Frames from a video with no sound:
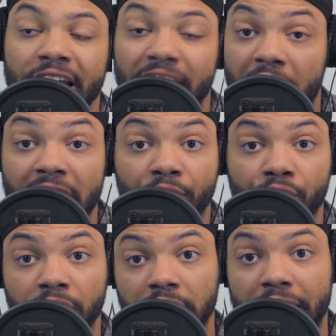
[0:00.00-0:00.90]
Now, I never
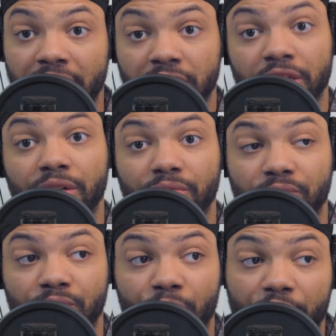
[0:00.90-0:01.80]
really actually
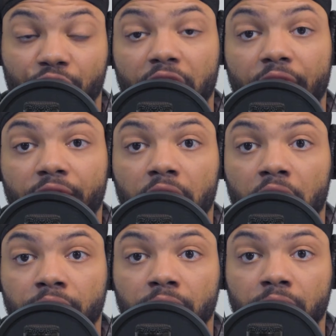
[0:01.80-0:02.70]
read the graphic
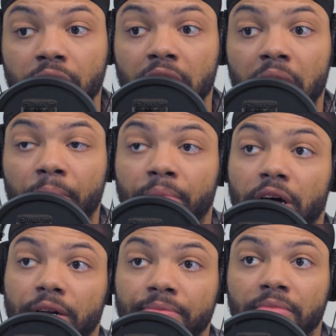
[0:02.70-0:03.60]
novel,
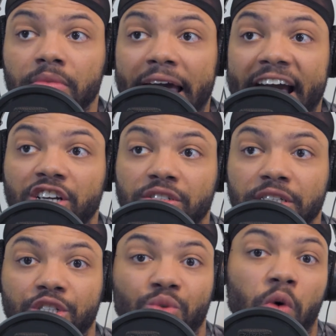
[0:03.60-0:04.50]
but
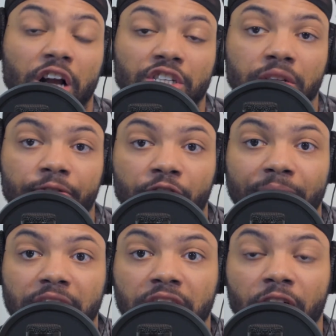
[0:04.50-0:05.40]
actually just watching the film
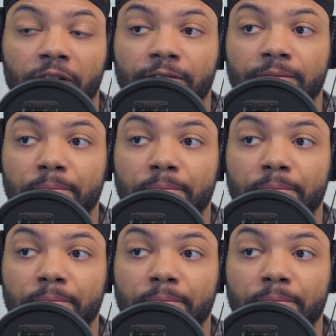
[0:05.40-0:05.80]
itself